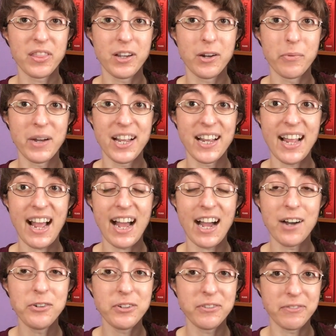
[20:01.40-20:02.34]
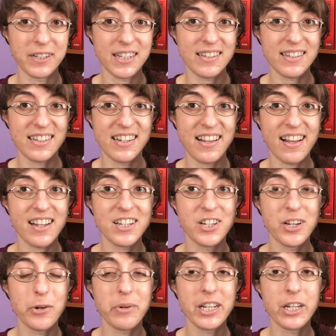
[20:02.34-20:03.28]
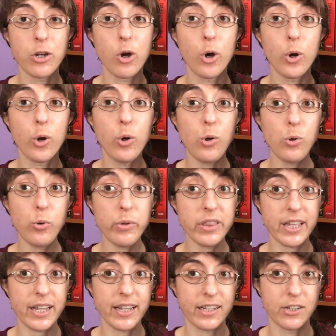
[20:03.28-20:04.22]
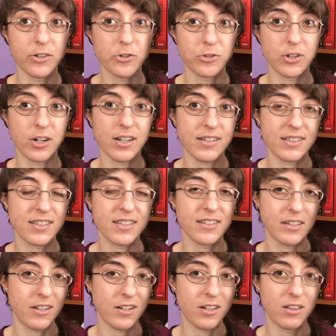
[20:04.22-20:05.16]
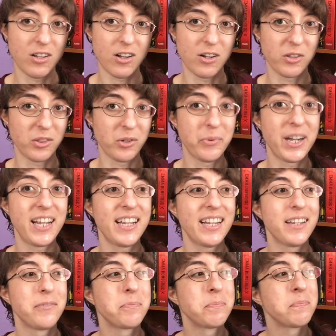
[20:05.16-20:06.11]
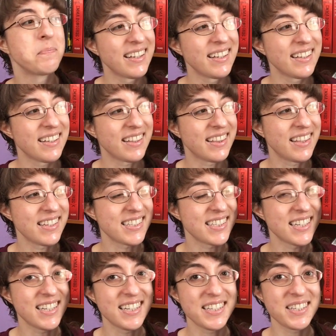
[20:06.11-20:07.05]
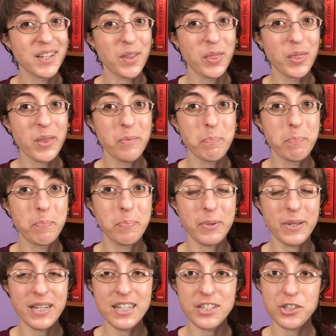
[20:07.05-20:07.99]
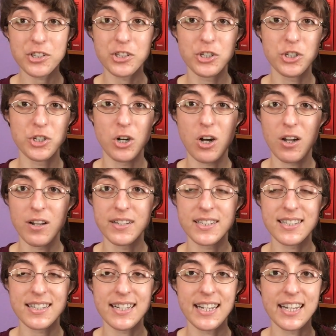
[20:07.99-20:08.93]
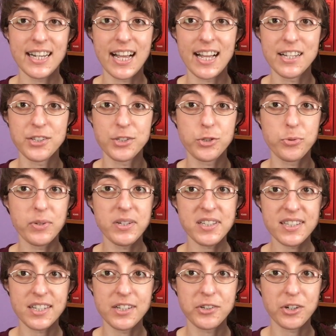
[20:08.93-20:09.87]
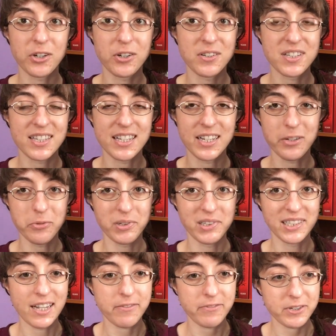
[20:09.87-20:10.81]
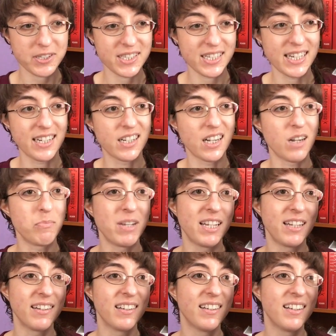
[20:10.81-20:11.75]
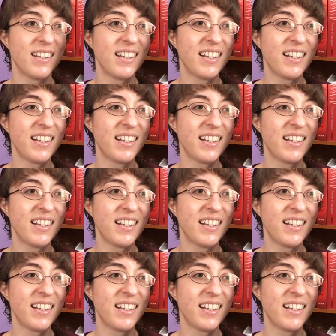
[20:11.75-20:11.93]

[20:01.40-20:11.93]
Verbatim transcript: their way out of it, not knowing who they can trust along the way. This is the biggest jaunt. It has twists and turns that you will never see coming